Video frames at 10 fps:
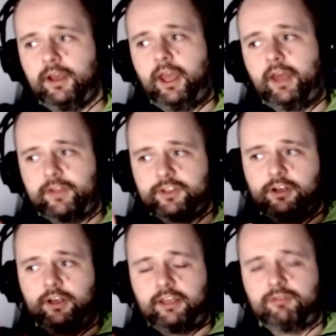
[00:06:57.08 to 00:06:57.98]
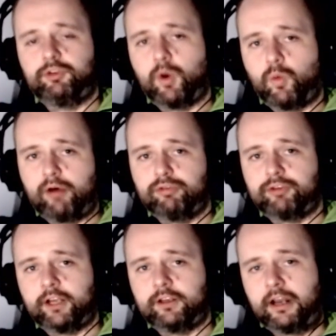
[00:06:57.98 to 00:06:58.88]
and that's going to give you a wow
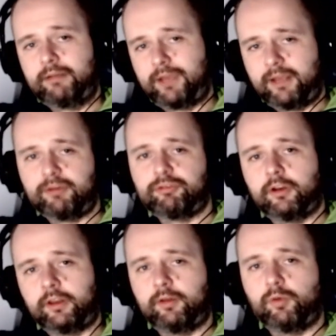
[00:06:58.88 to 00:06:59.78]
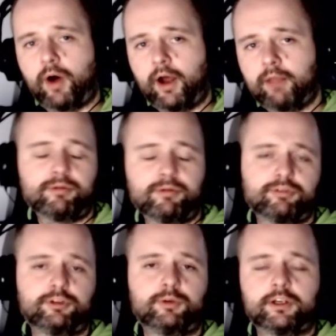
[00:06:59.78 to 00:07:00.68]
factor, and maybe for a little while, maybe for a
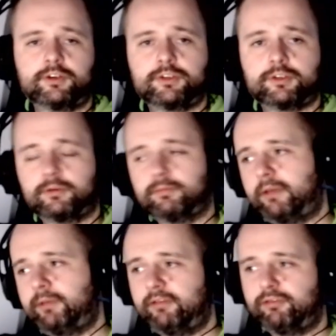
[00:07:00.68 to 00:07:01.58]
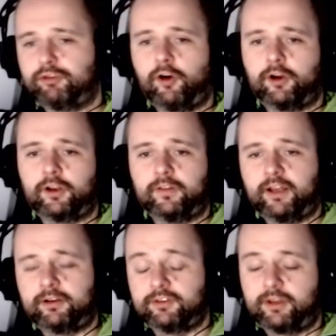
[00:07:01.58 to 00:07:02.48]
few years, or maybe even longer than
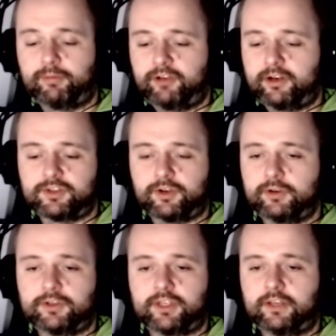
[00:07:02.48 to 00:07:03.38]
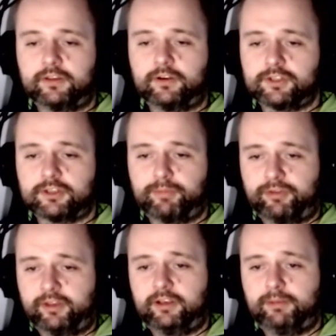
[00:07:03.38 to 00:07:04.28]
that, because I'm very sorry to say that there are some
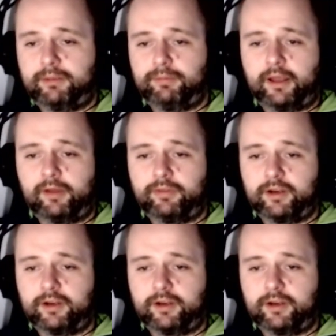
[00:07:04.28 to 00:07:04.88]
pathetic people out there